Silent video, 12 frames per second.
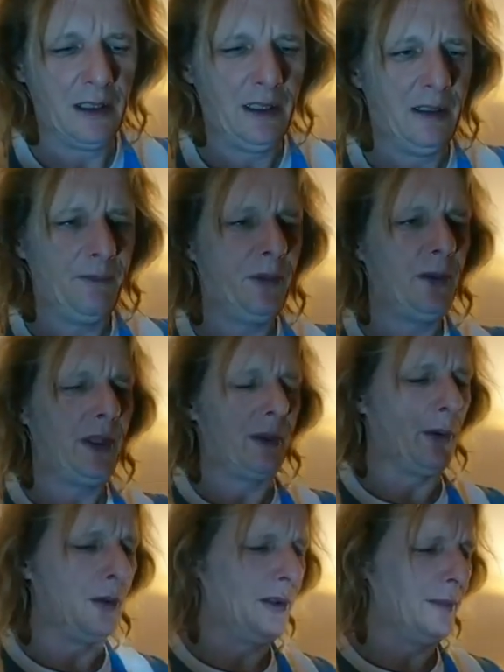not really
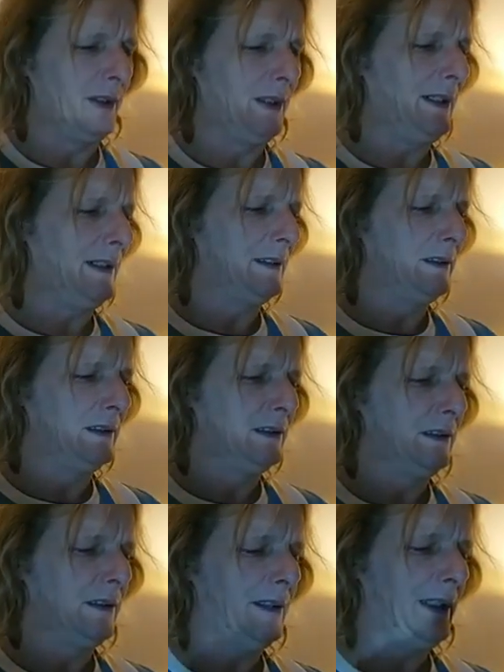bothered about that.
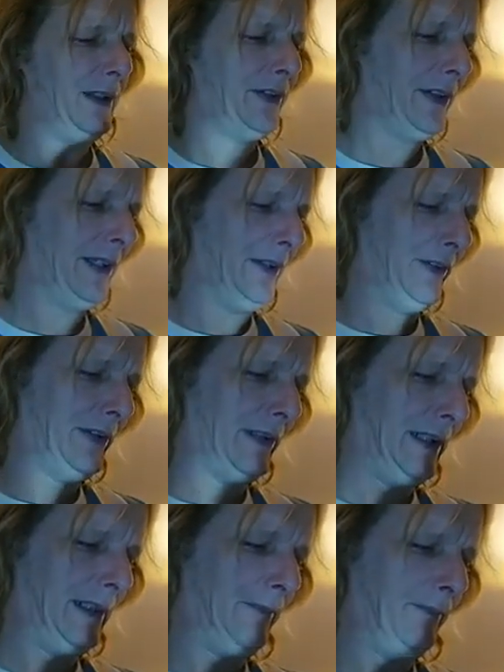This
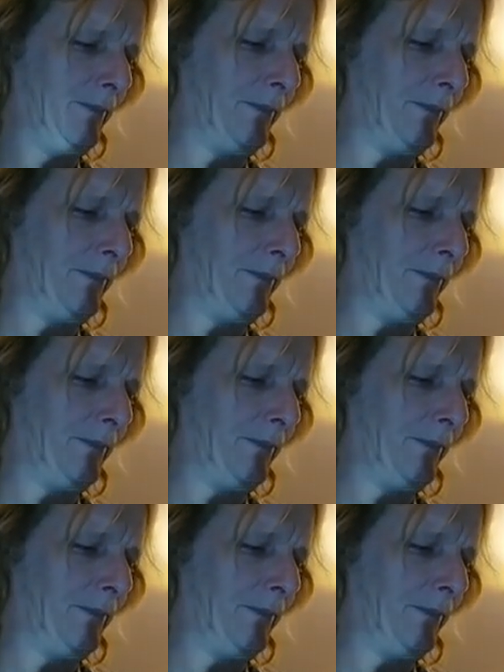is